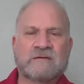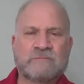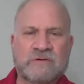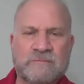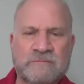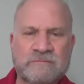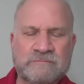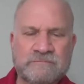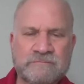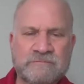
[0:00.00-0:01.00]
Put a
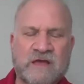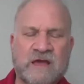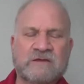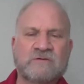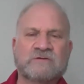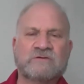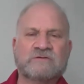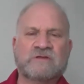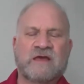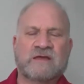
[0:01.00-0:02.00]
tiger in your
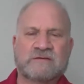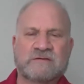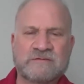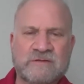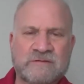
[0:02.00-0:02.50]
tank,